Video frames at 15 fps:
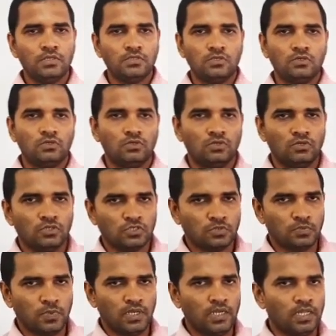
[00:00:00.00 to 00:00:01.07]
So
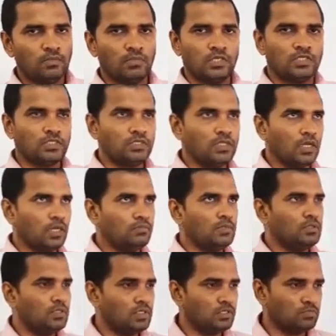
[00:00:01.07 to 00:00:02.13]
spending much time
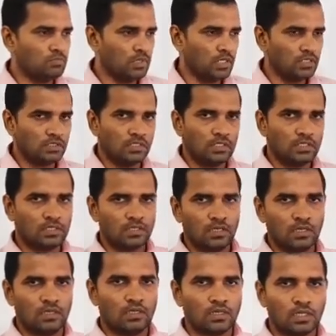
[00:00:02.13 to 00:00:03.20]
in these basic
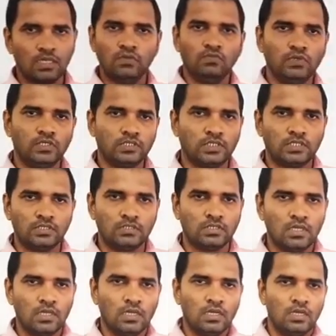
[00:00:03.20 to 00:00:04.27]

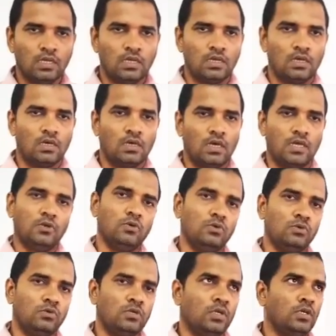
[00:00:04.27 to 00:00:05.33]
conversions are not
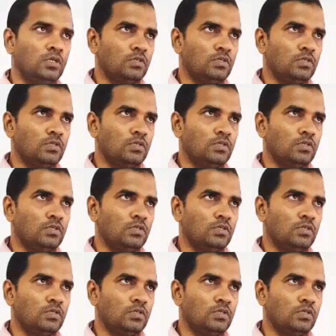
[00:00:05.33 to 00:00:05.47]
good.